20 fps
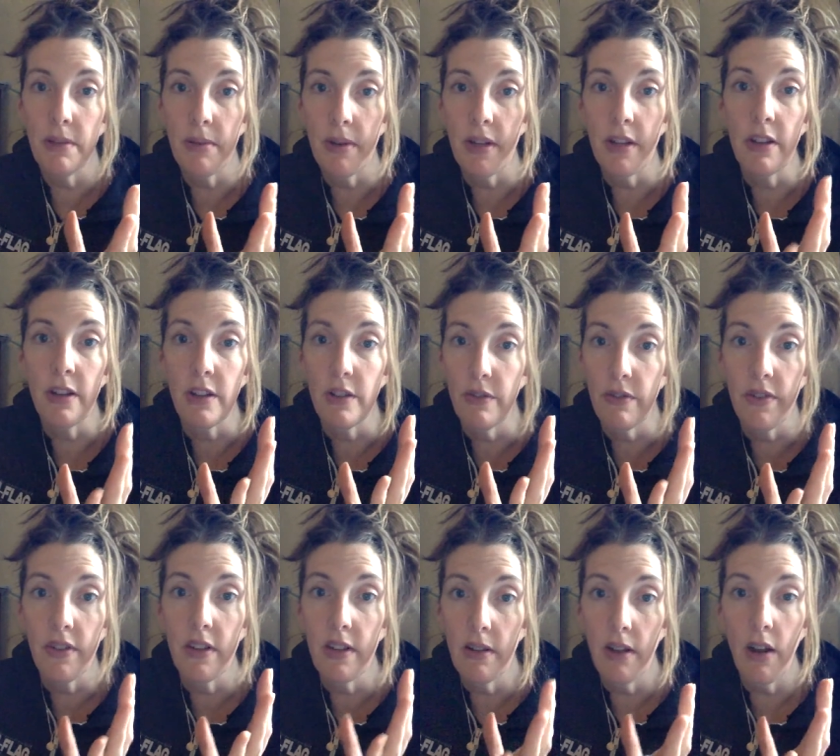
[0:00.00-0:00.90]
best.
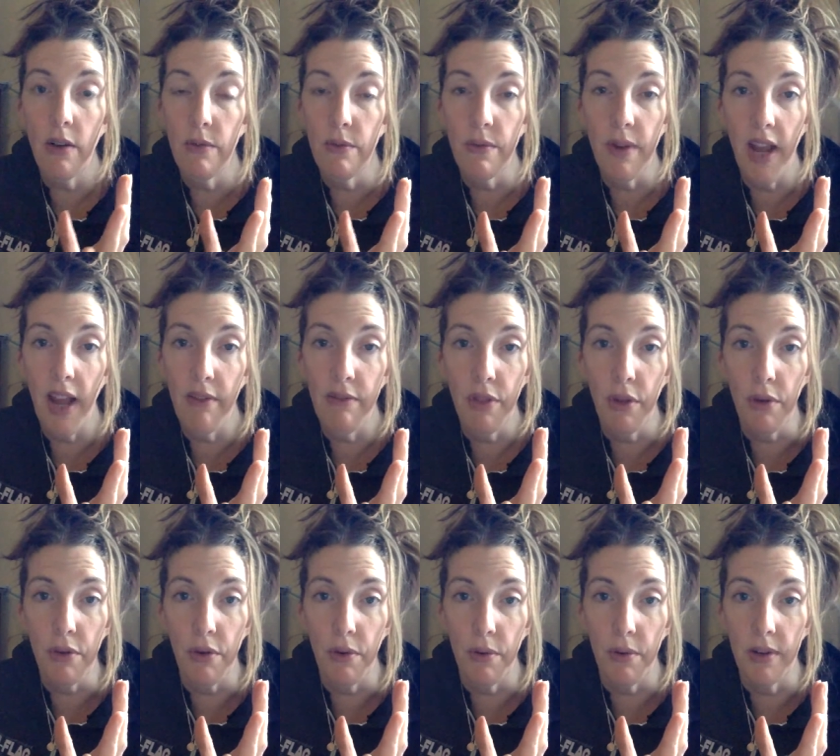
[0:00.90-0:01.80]
We have
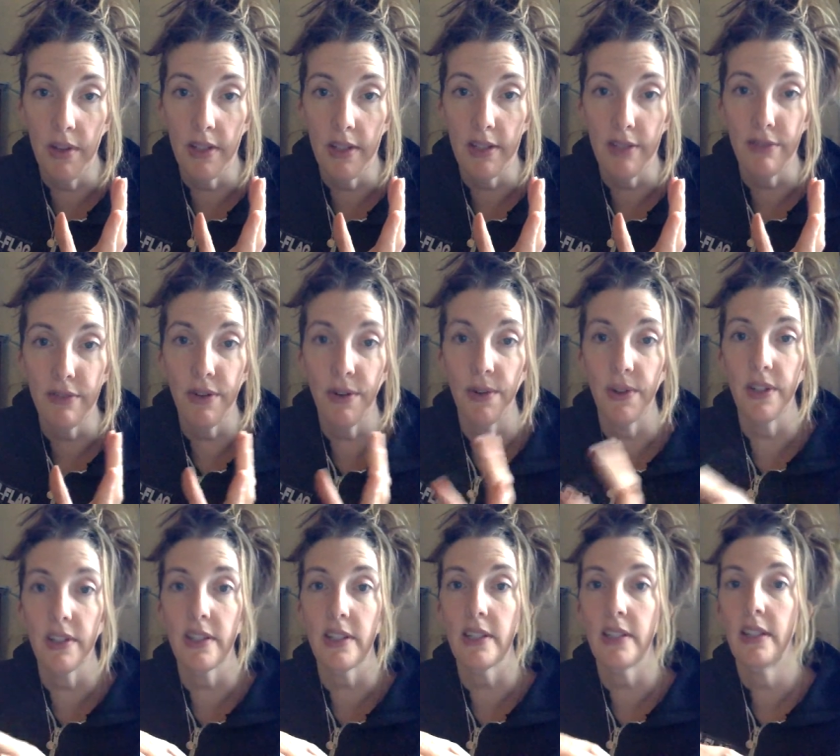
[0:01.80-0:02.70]
local ones, of
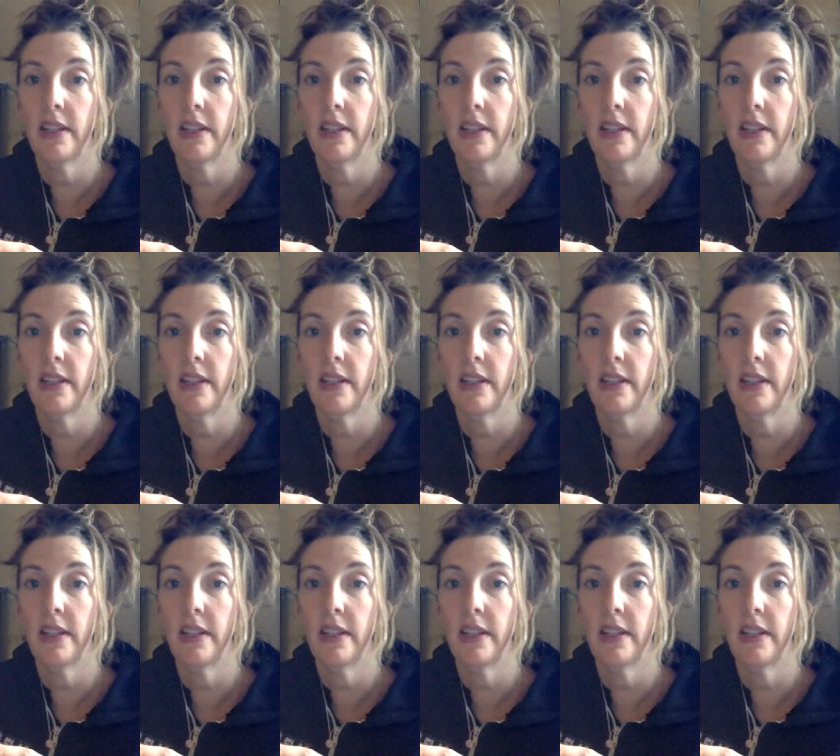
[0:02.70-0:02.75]
course.